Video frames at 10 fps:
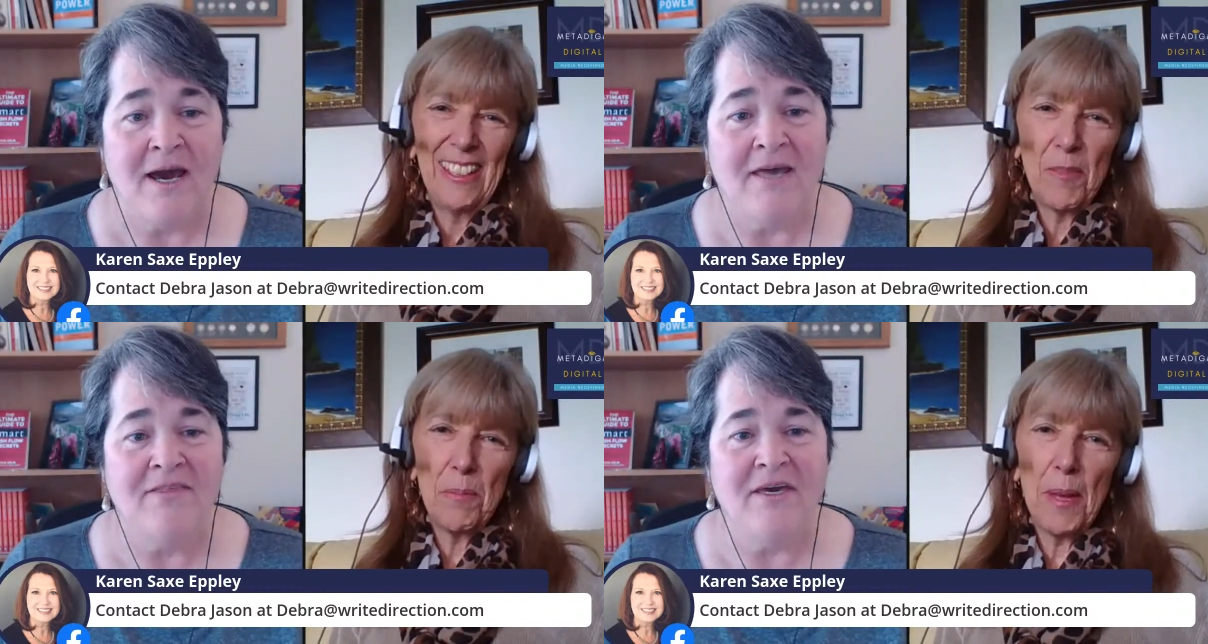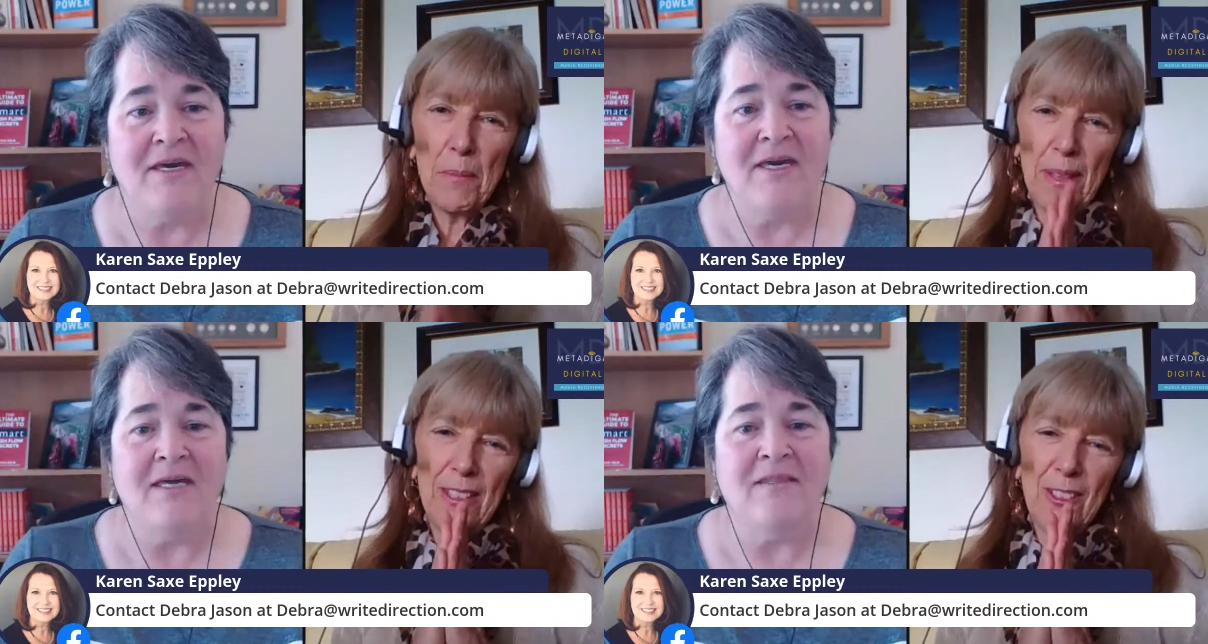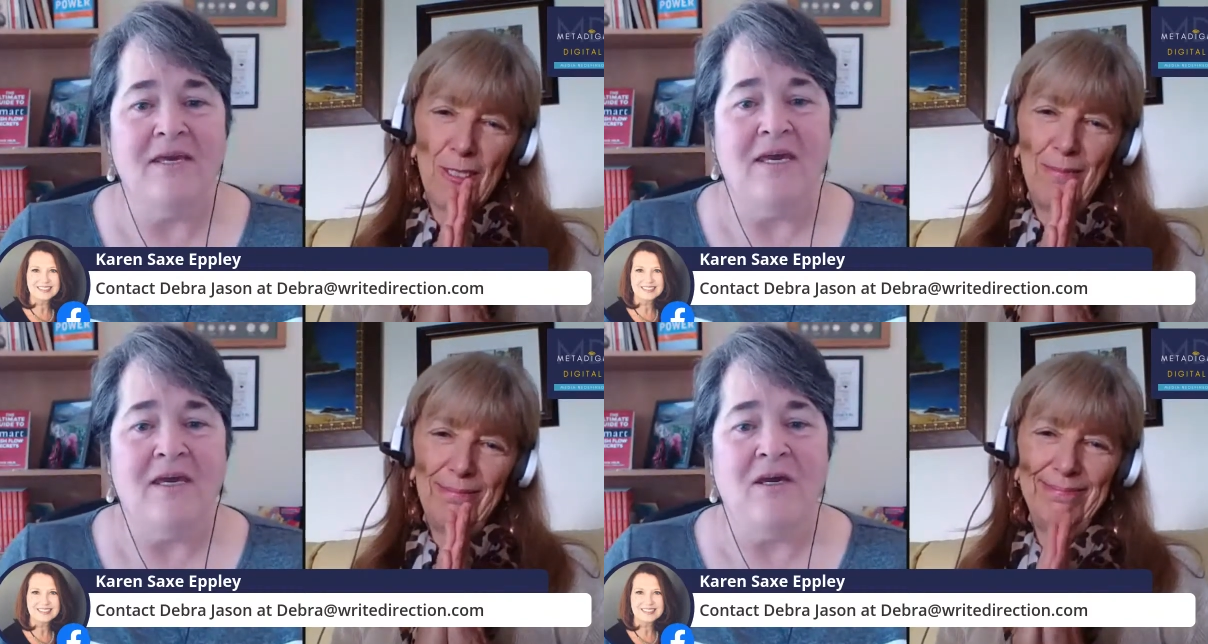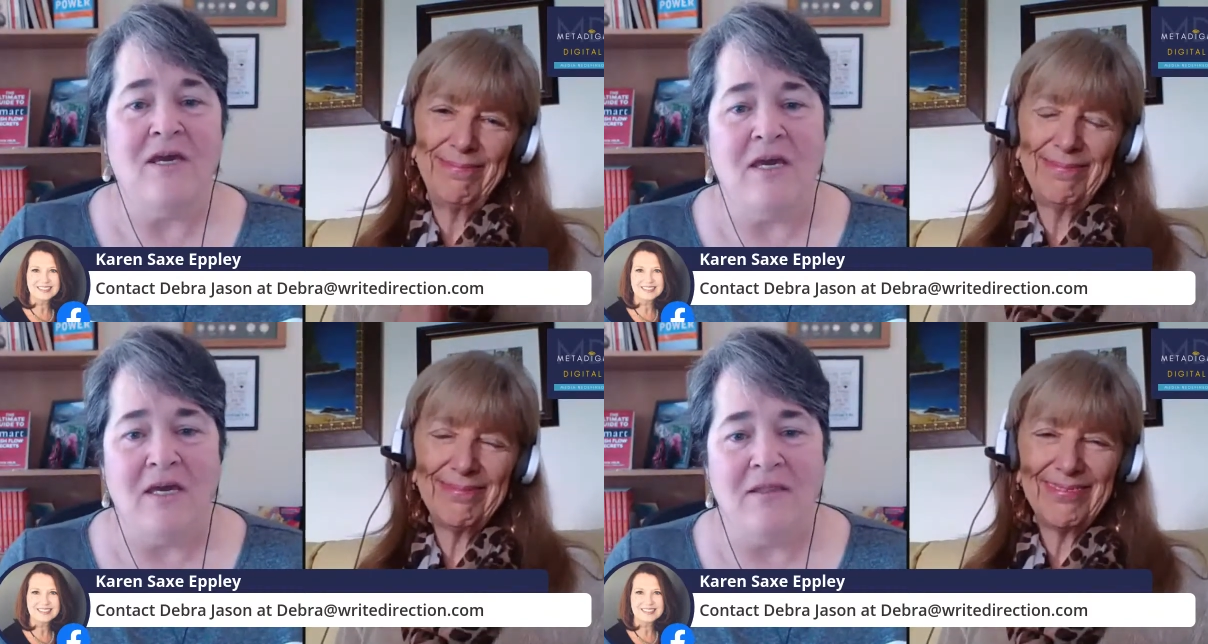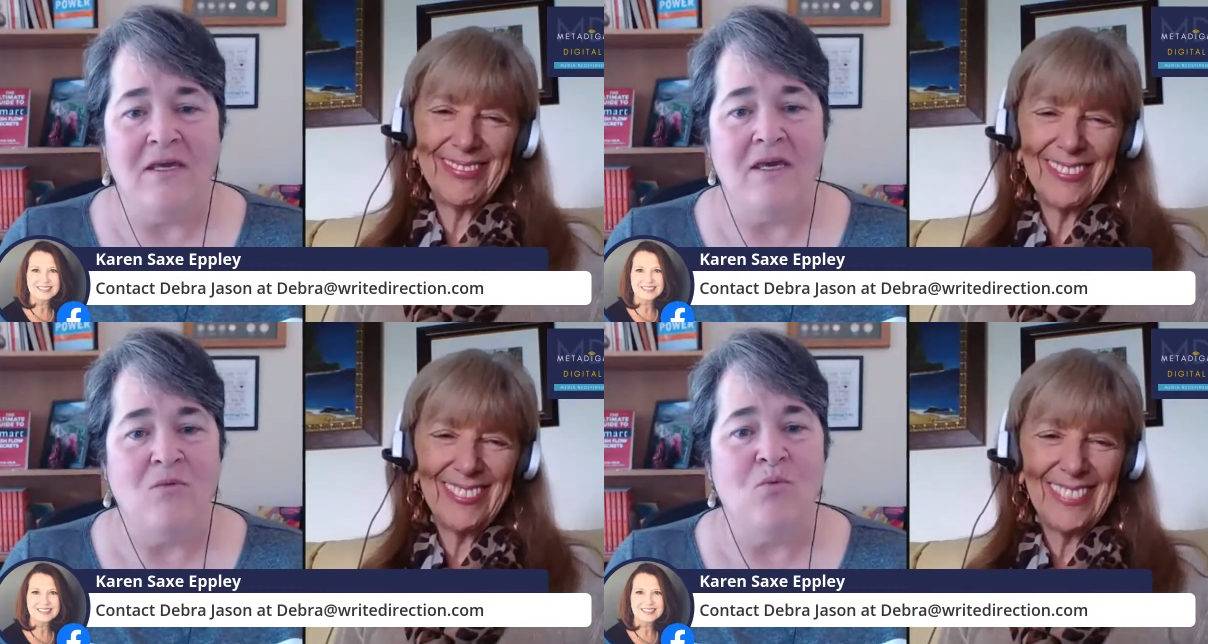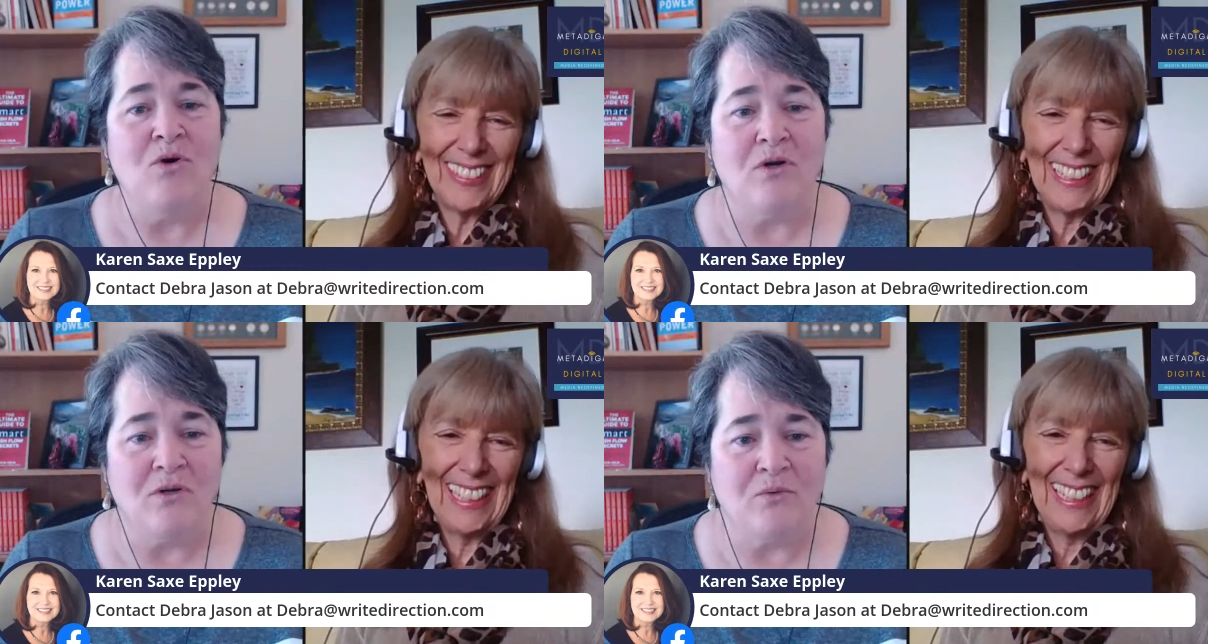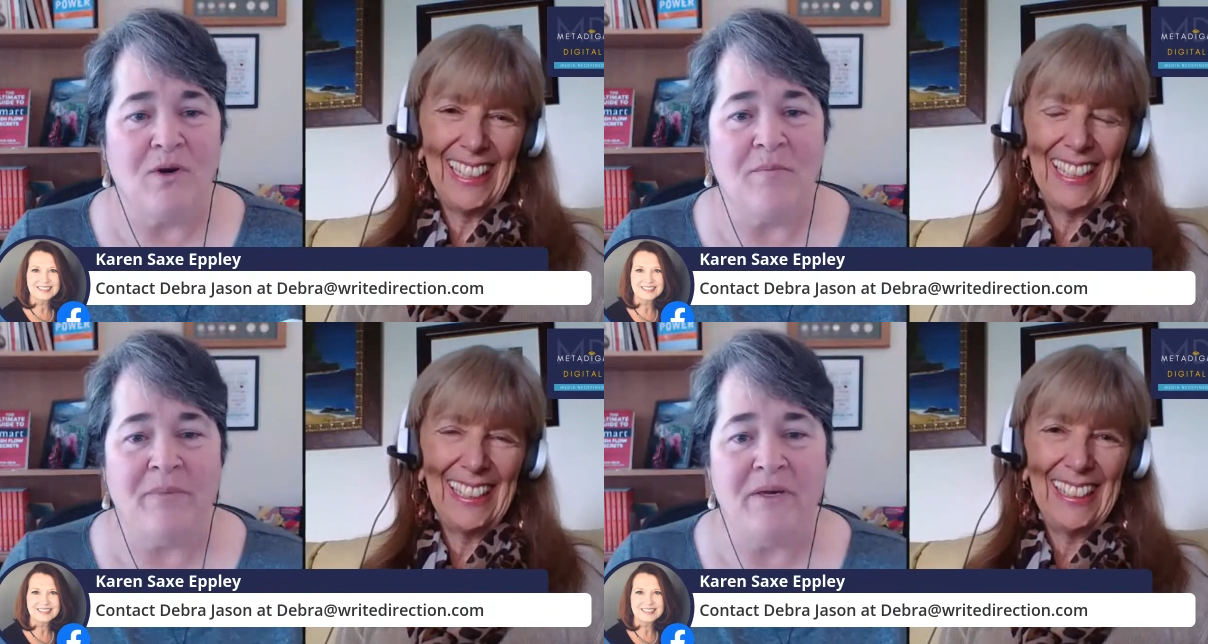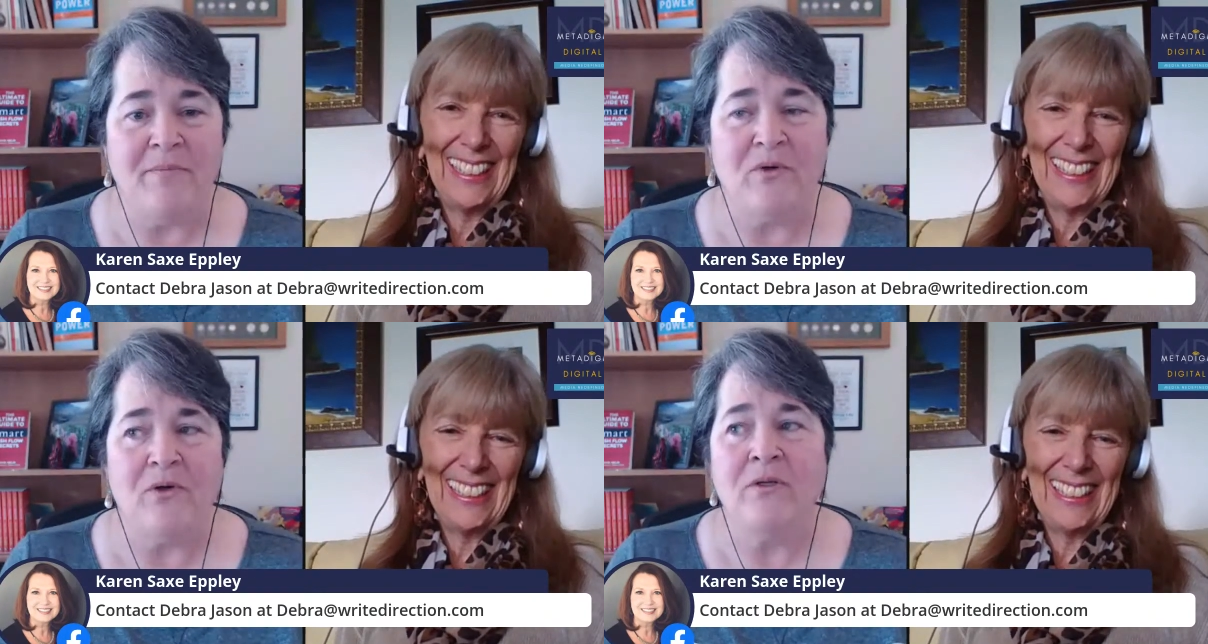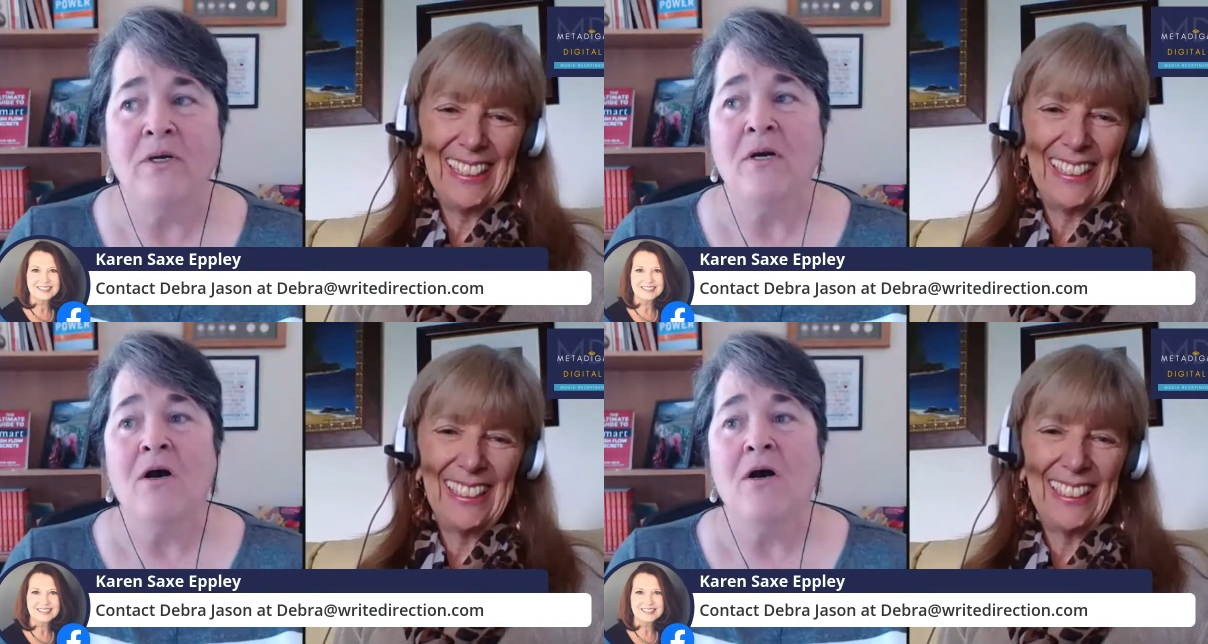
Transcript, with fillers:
Speaker 1: I think in the the world where people